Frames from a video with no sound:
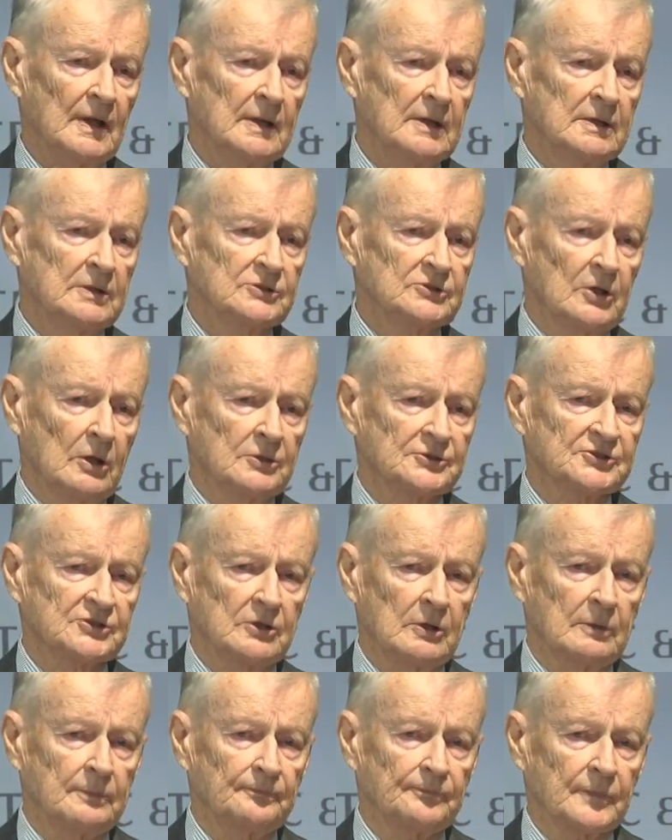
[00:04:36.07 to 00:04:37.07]
It is
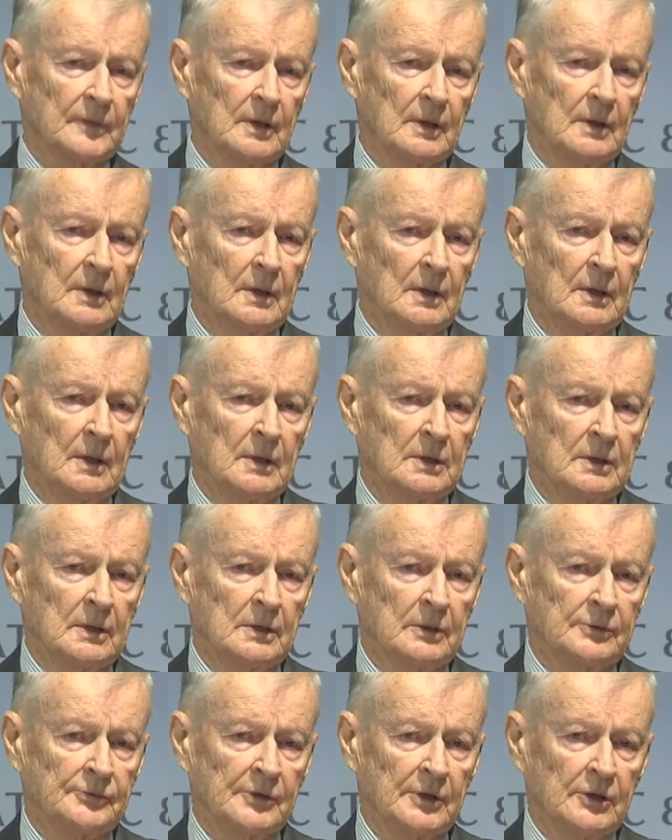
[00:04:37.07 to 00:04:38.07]
also
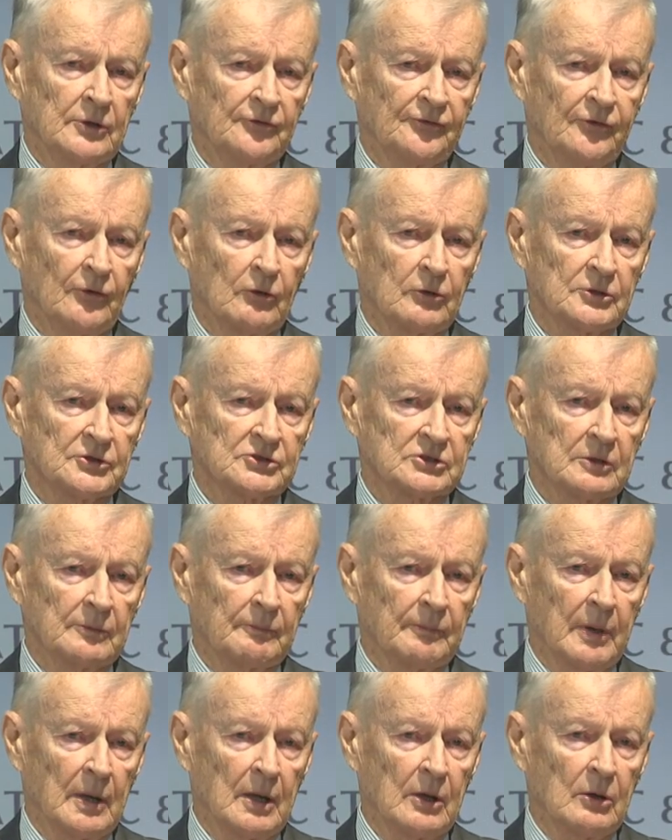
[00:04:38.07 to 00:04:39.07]
reinforced
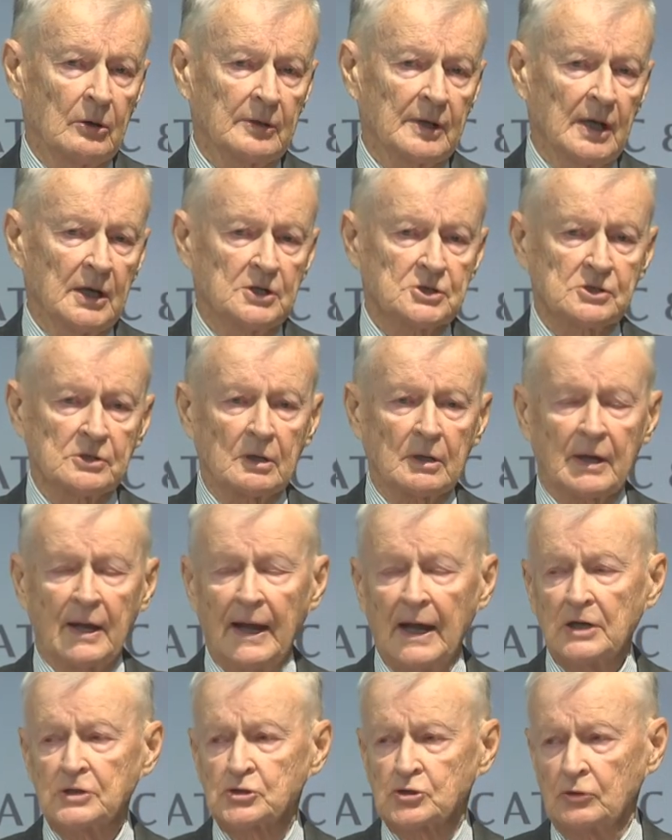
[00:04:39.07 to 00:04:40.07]
by occasional
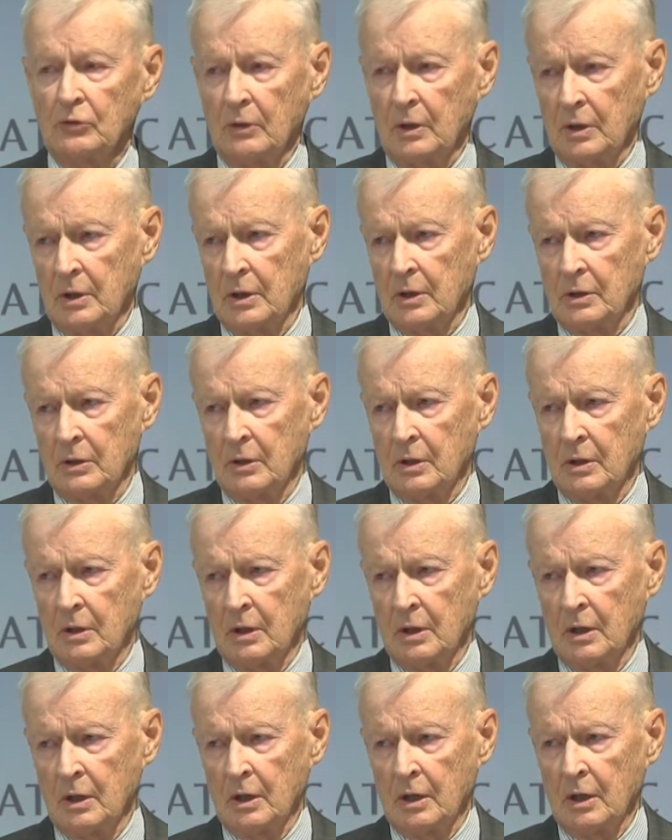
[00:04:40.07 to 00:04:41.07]
casual
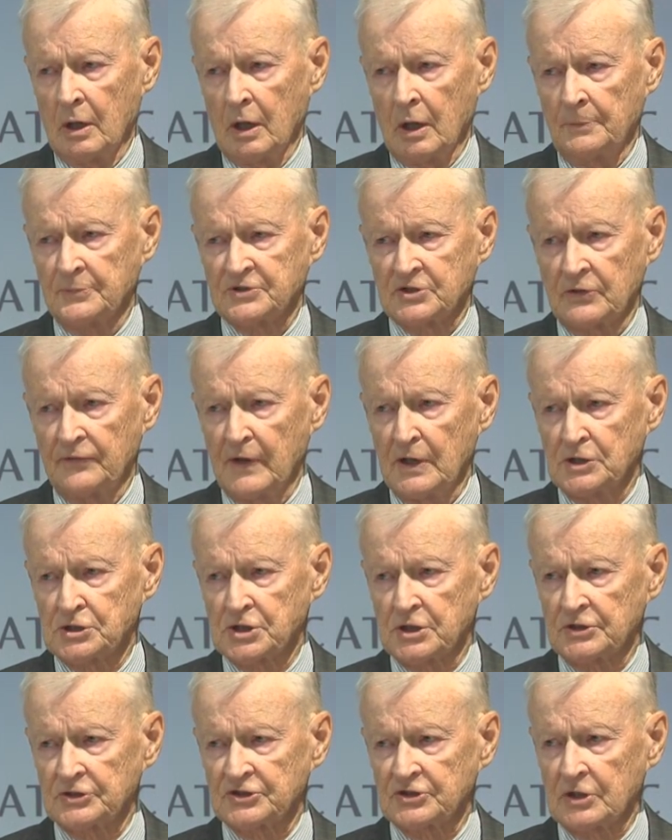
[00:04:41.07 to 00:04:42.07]

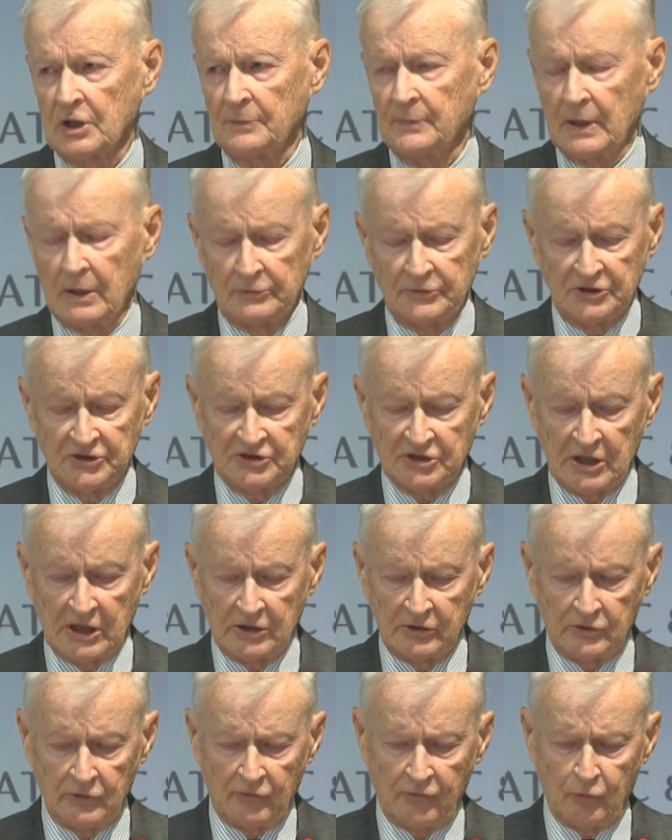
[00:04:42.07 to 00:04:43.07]
observations about the
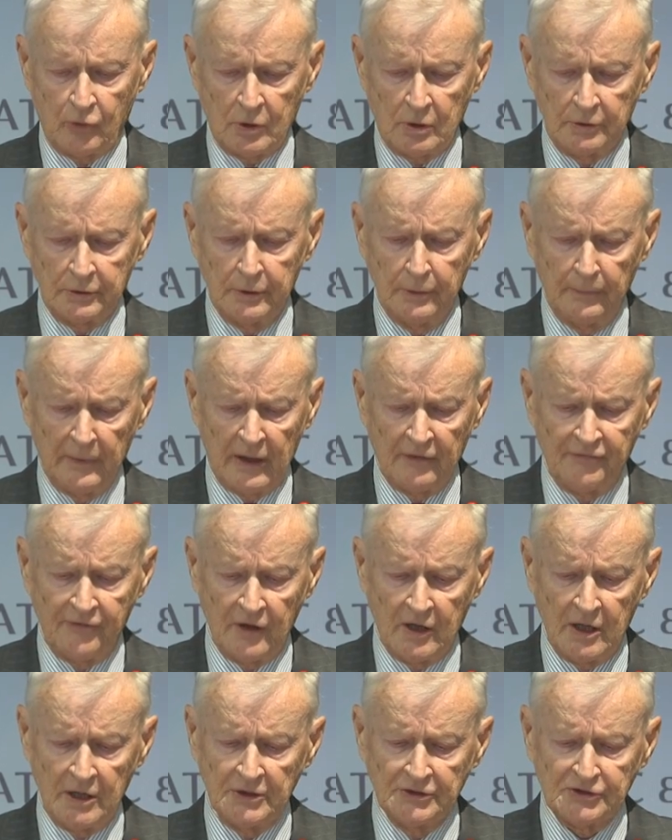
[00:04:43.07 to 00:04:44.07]
state of world
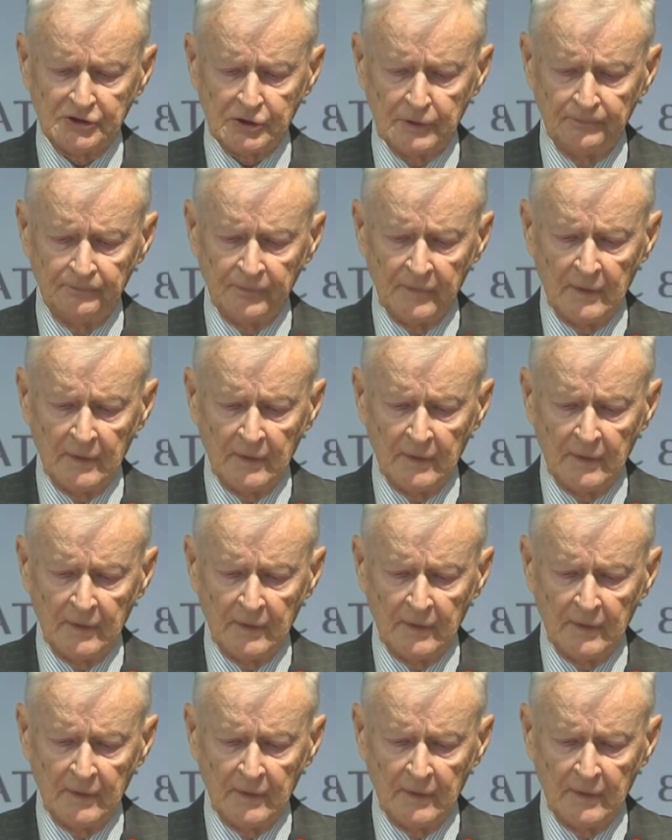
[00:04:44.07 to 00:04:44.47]
affairs,